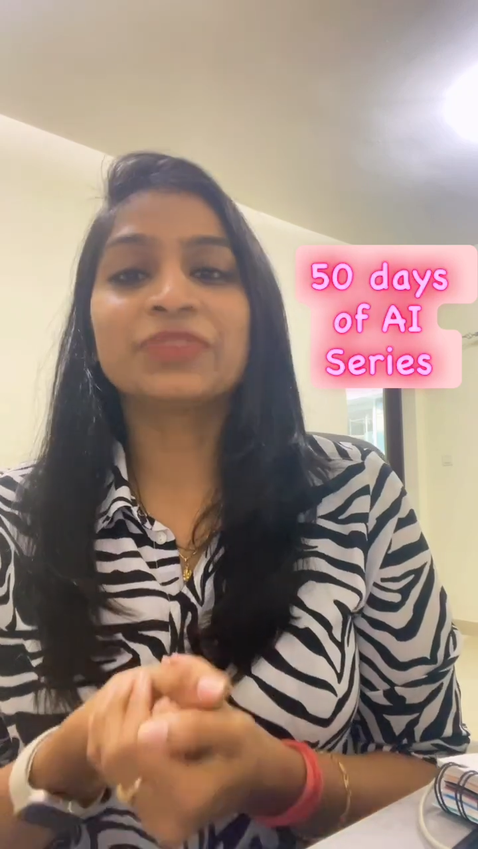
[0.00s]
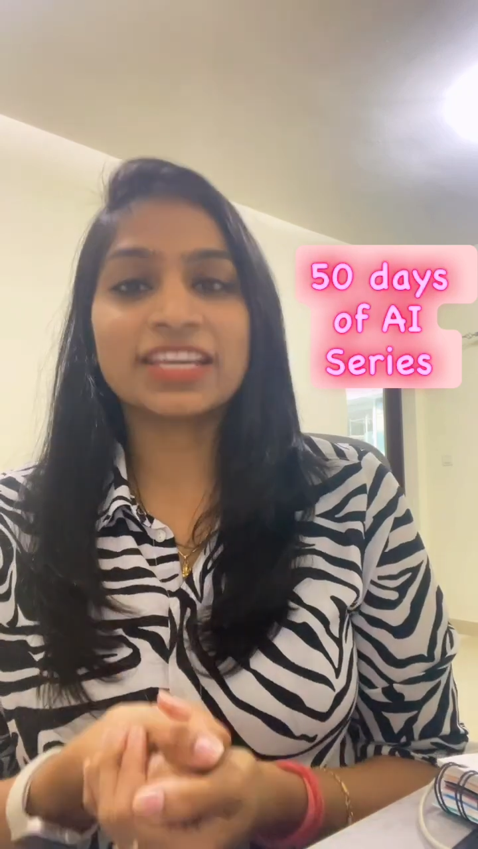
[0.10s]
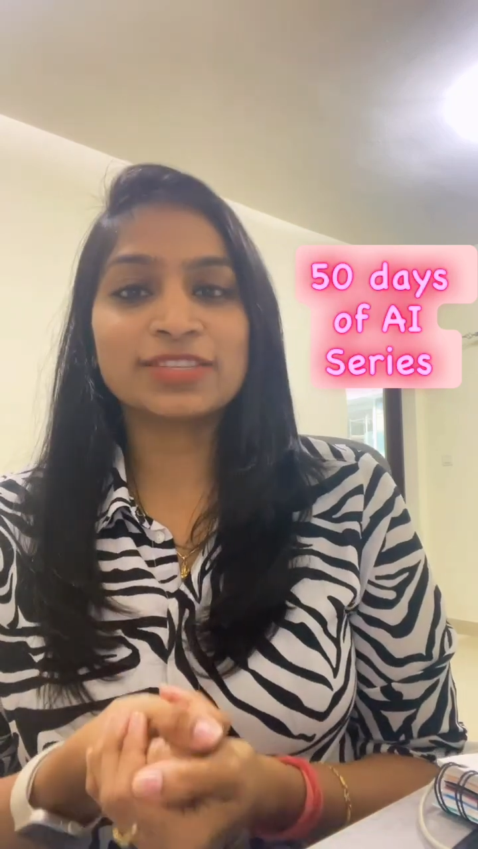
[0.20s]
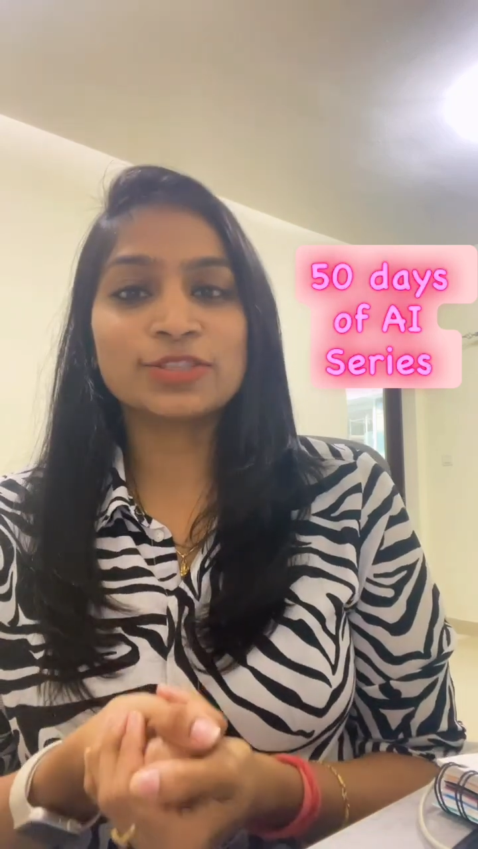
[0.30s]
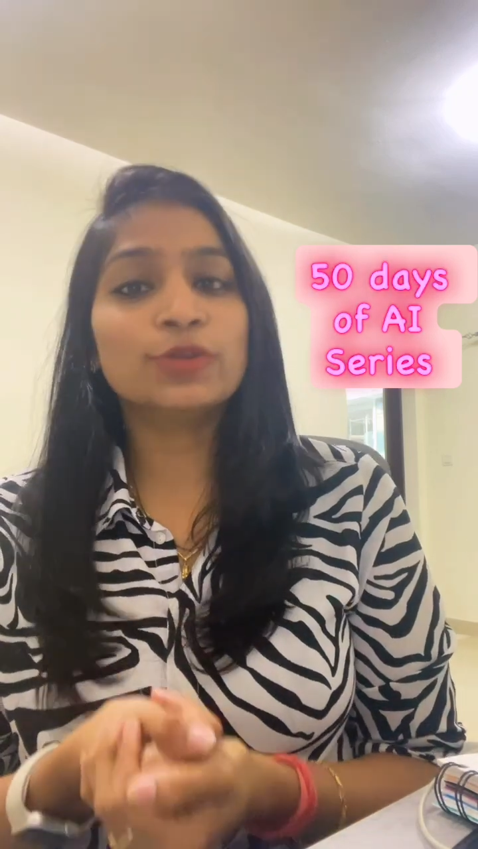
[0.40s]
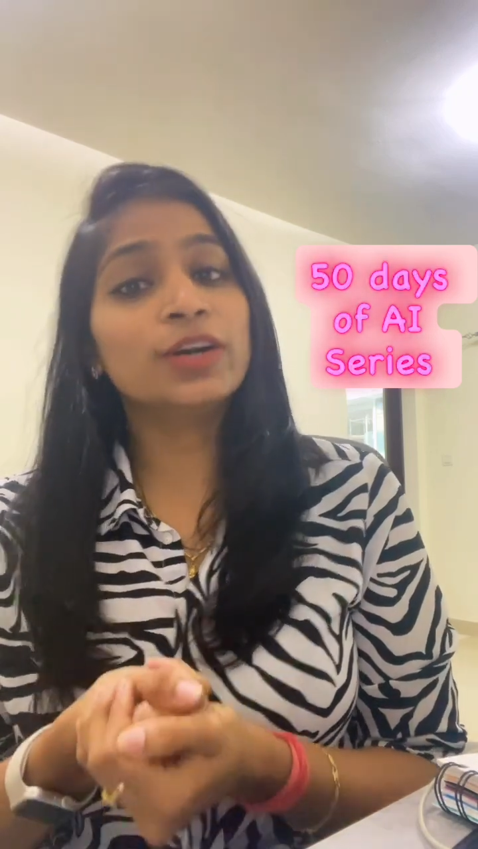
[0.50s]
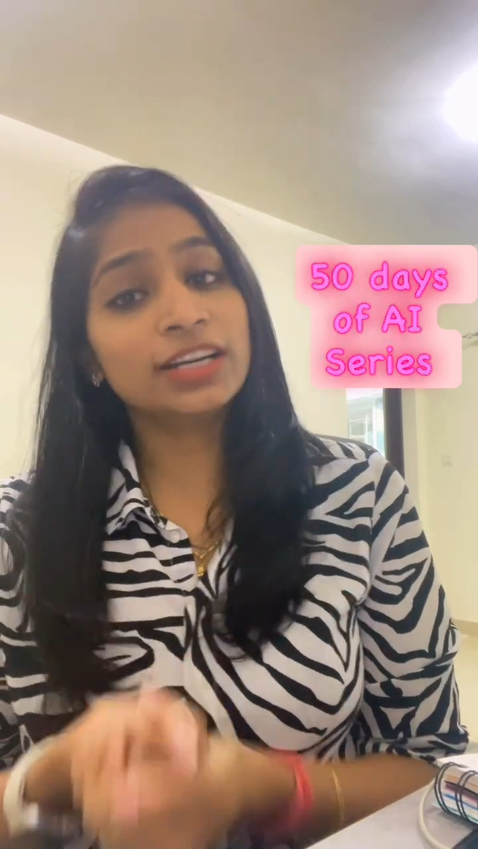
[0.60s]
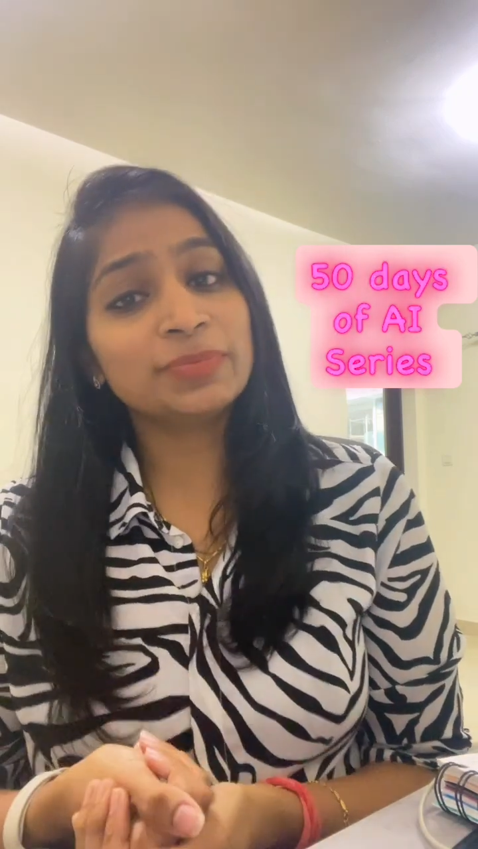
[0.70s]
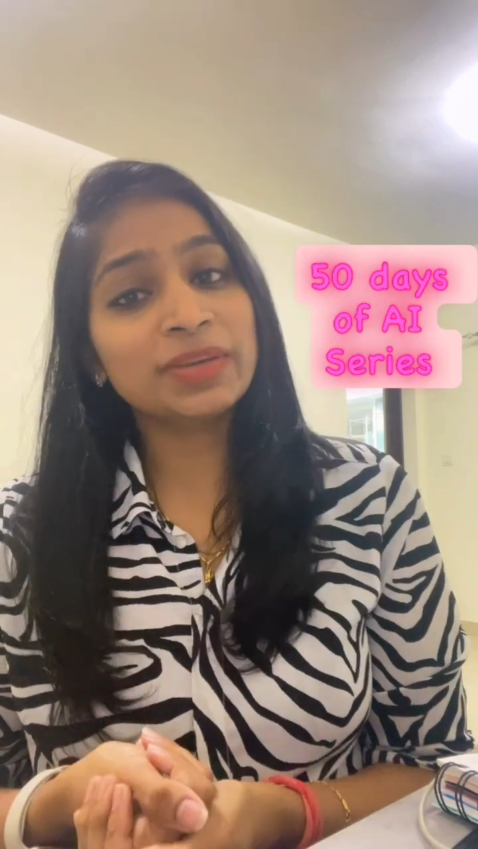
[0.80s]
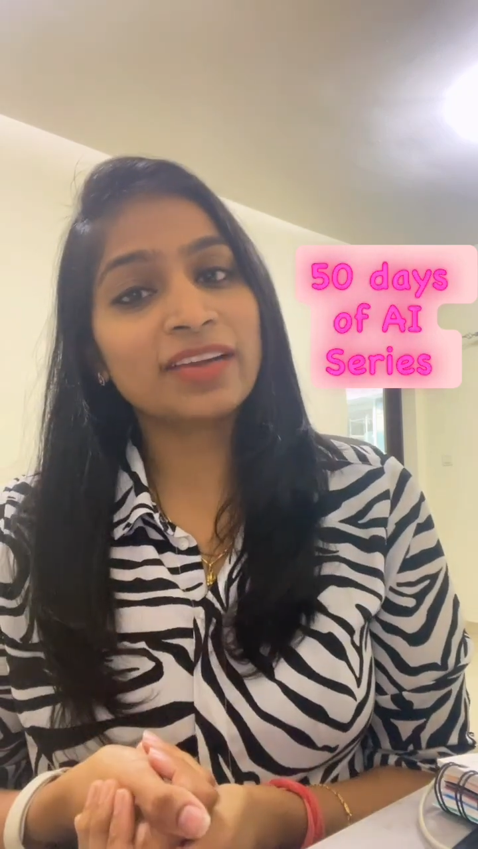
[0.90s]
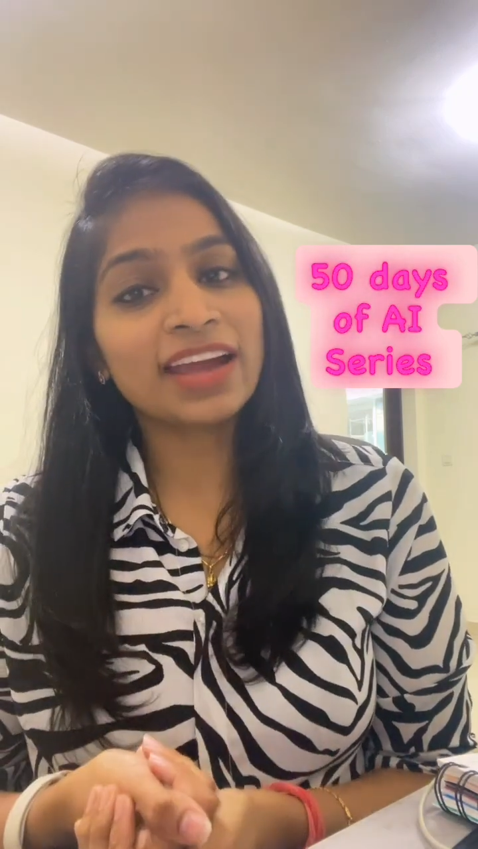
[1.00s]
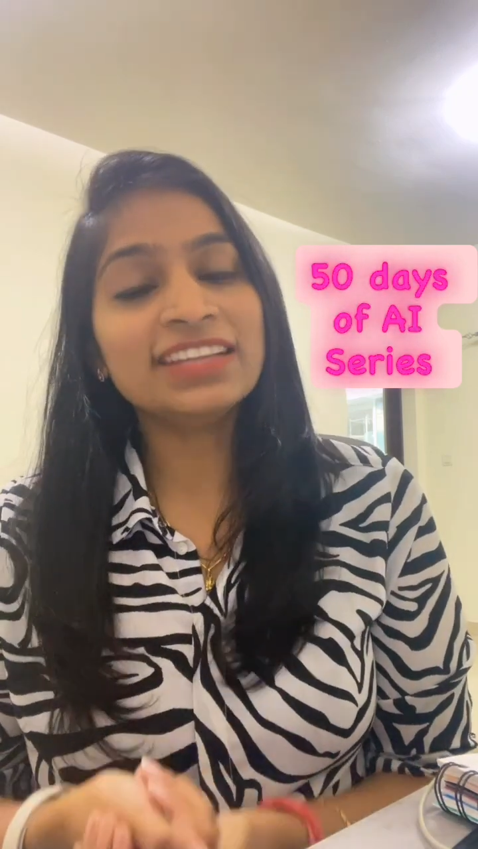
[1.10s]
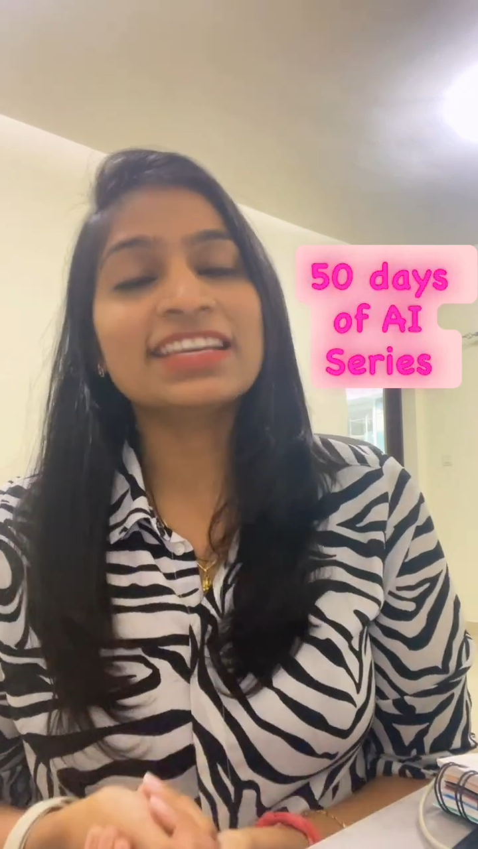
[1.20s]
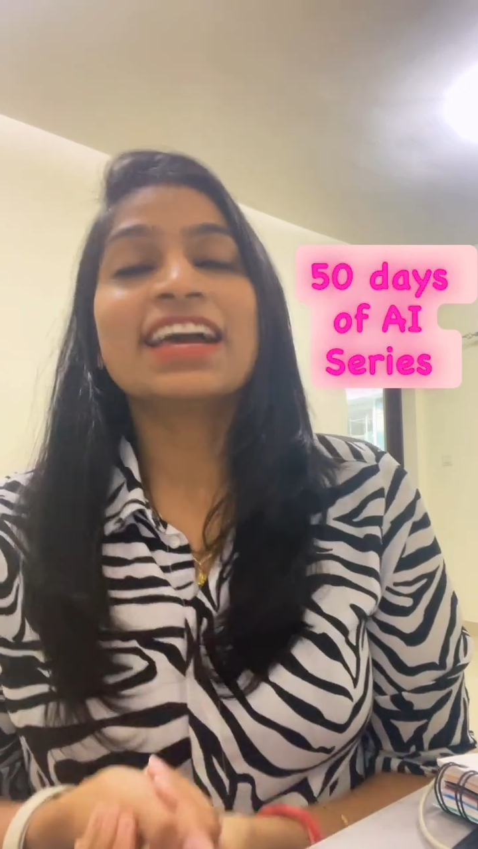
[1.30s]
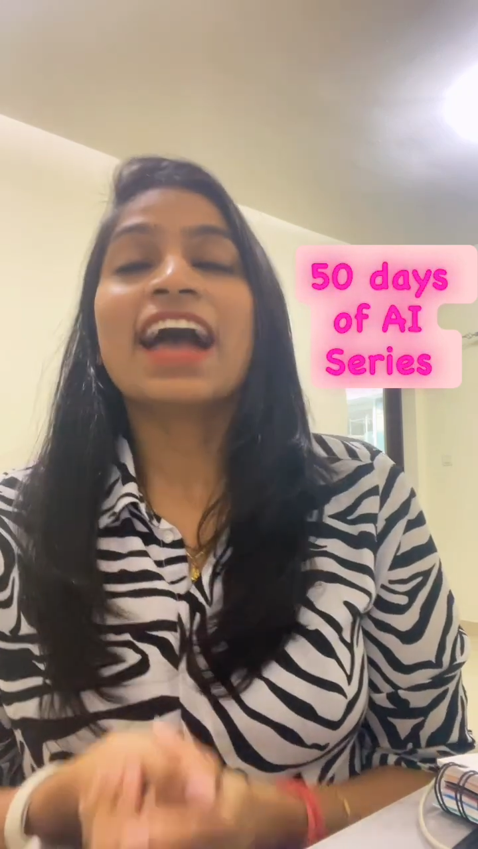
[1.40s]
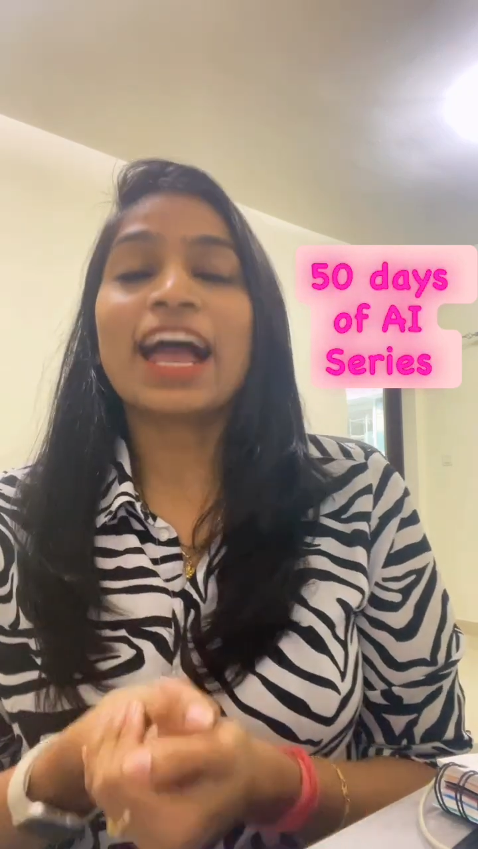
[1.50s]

Yes, you heard me right.